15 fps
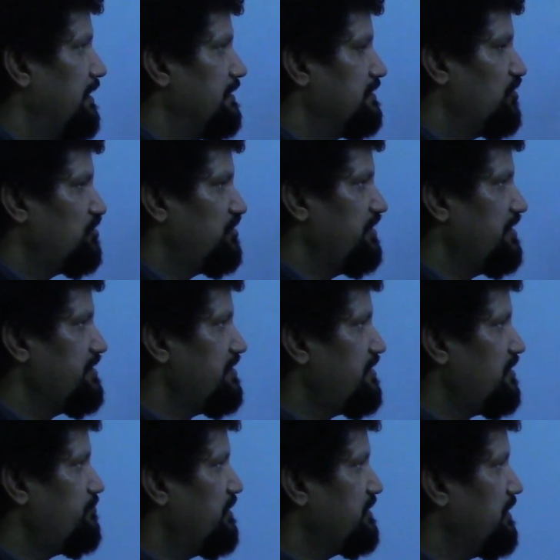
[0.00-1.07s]
So
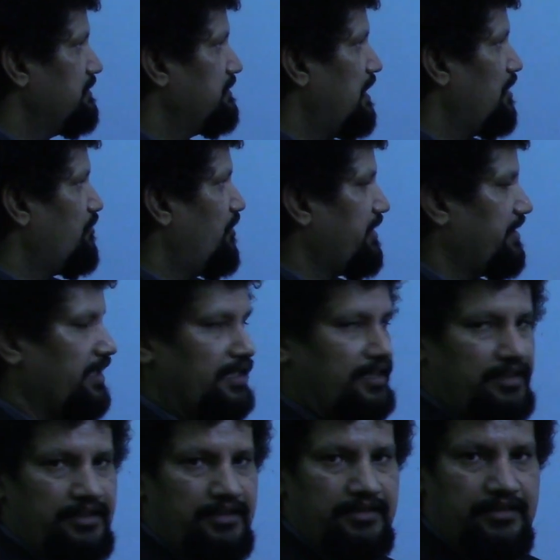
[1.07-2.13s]
synergistic muscles are working
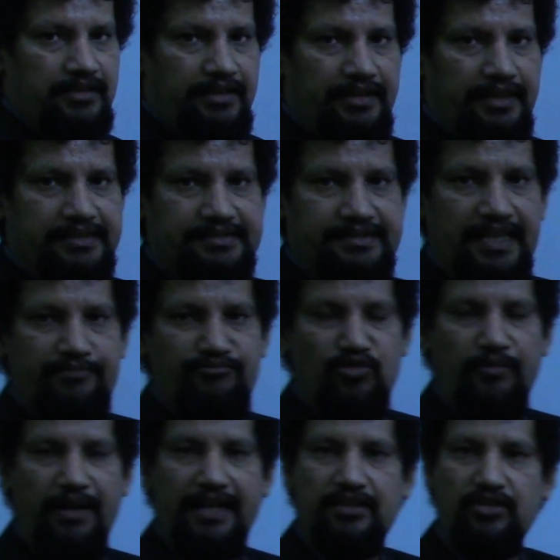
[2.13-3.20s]
a same
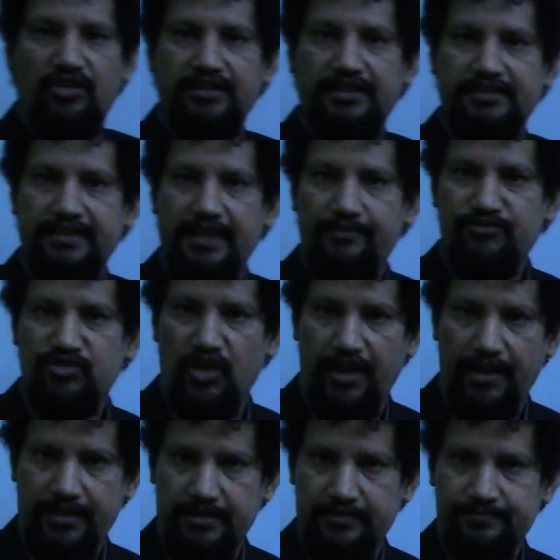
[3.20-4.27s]
movement on the same
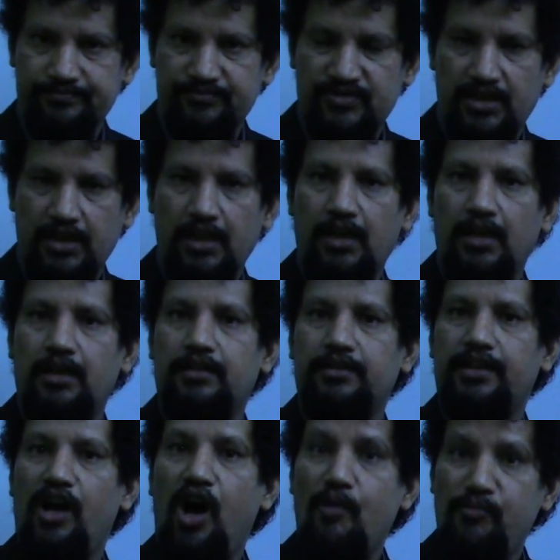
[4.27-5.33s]
joint.
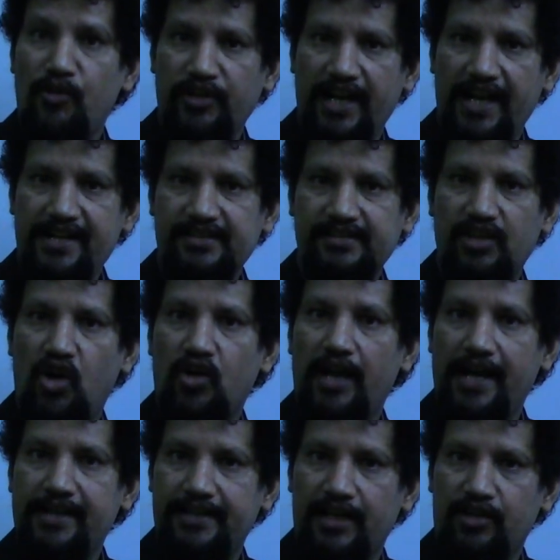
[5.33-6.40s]
The opponents or
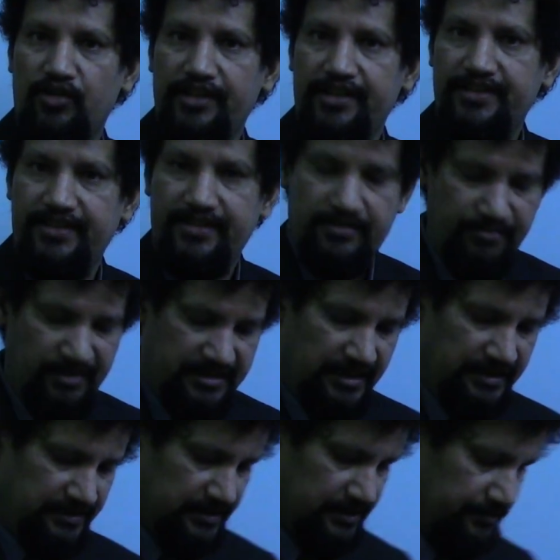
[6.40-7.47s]
antagonist
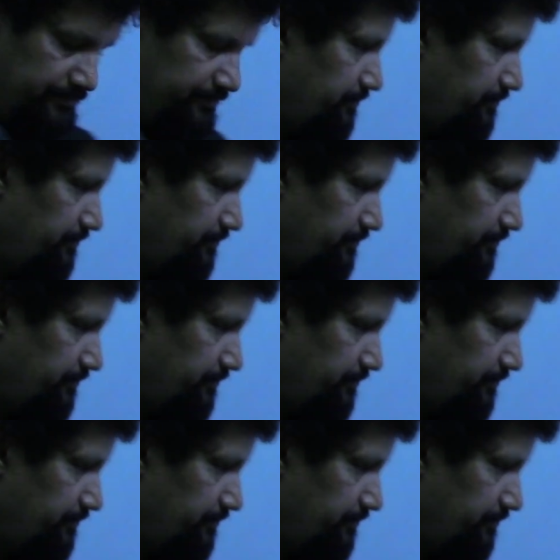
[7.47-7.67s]
muscles.